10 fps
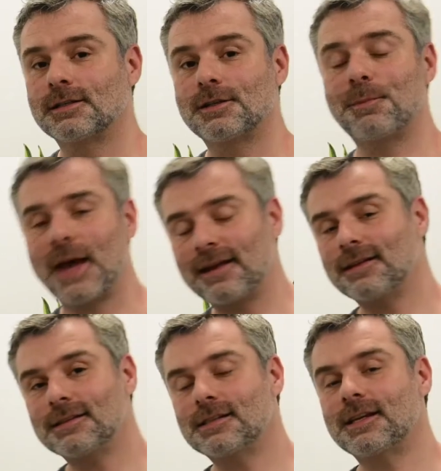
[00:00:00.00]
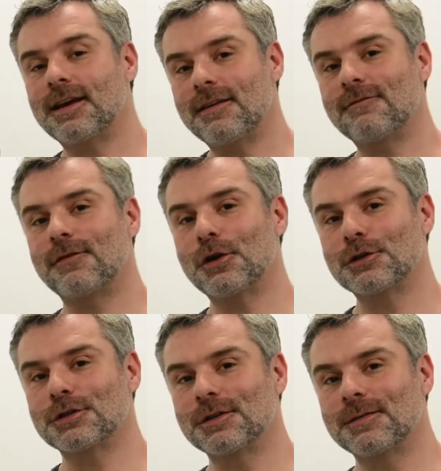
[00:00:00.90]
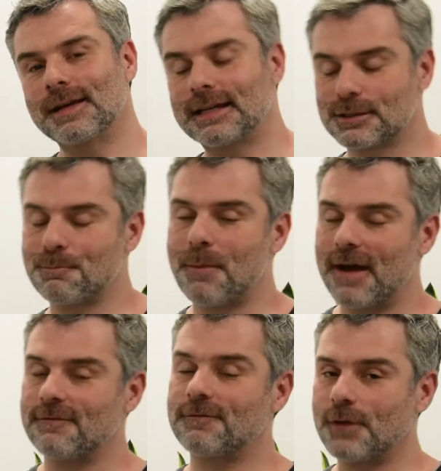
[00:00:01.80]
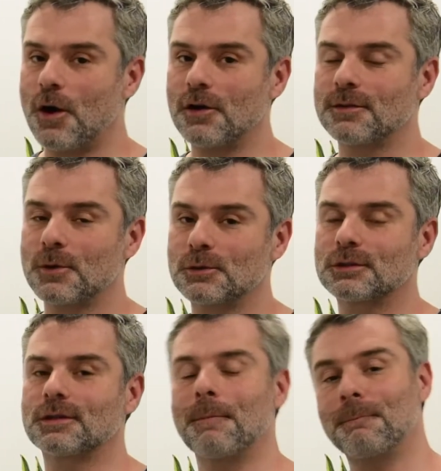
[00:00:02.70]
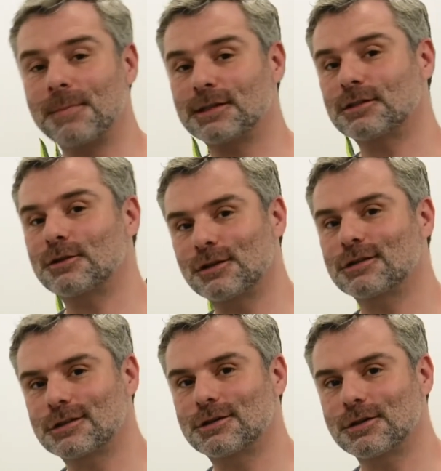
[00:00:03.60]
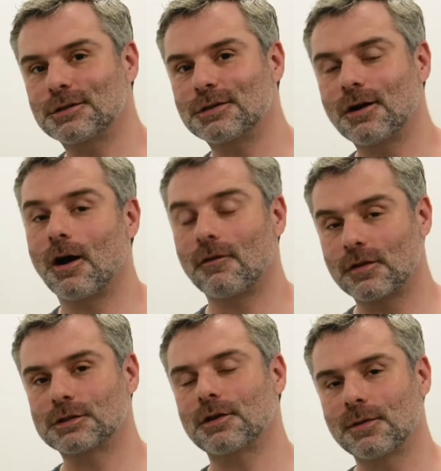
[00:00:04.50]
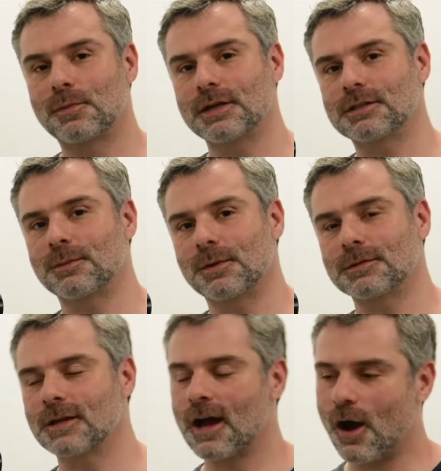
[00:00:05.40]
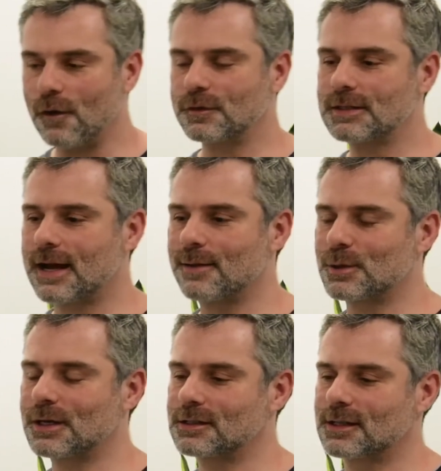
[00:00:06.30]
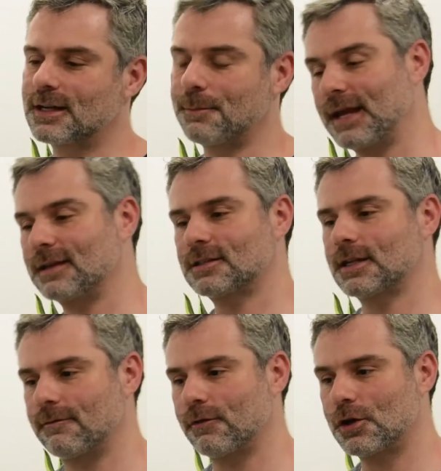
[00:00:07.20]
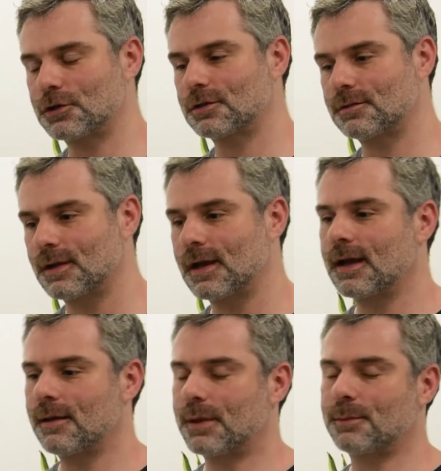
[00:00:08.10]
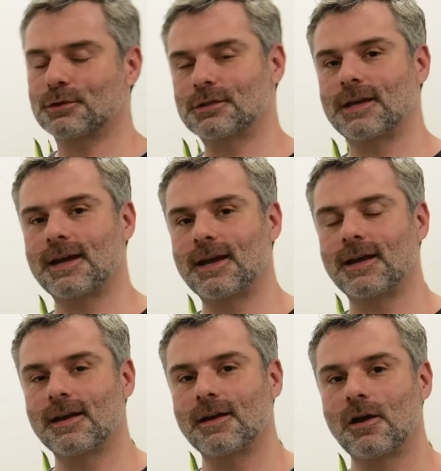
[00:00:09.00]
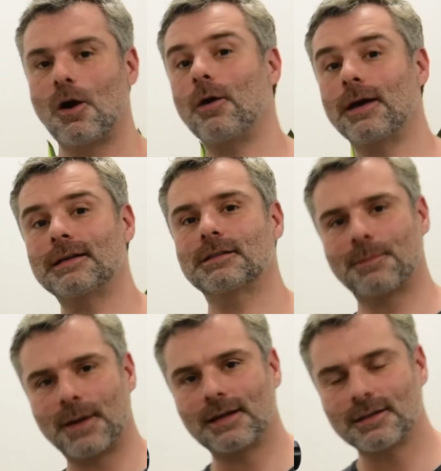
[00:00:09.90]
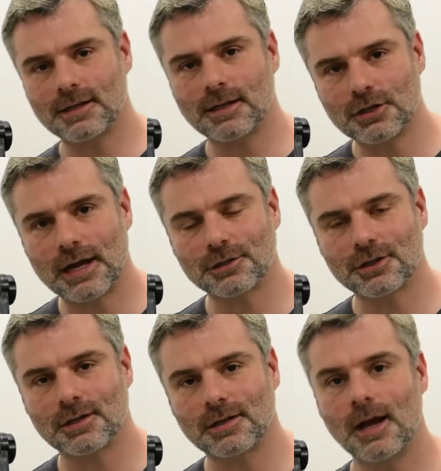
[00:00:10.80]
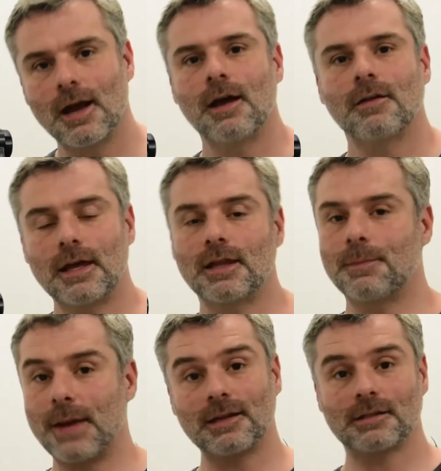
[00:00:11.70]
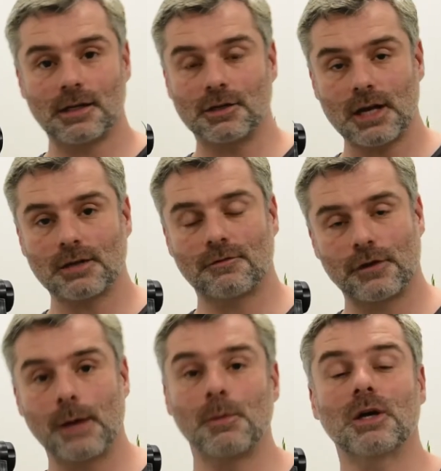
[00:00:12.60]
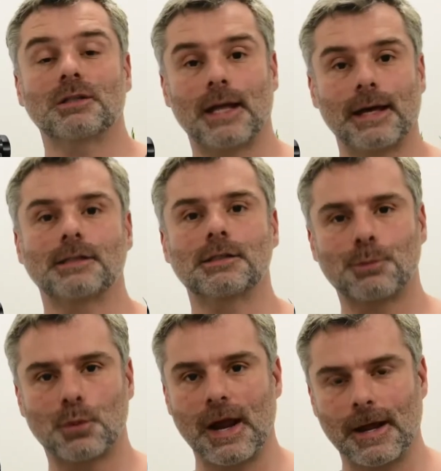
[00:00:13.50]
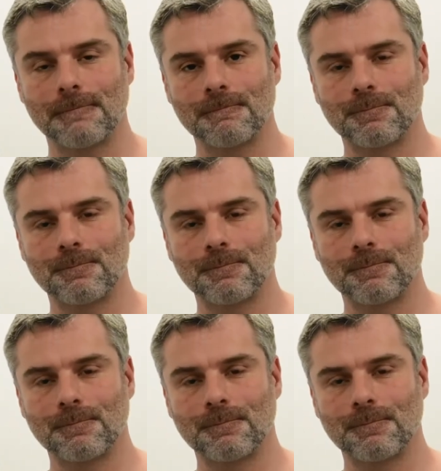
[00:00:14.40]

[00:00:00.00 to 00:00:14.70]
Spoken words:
Dependency inversion, it's by far the most misunderstood of the solid principles. Oftentimes when you say dependency inversion, people say, oh yes, dependency injection, they're the dependency injection frameworks like Spring.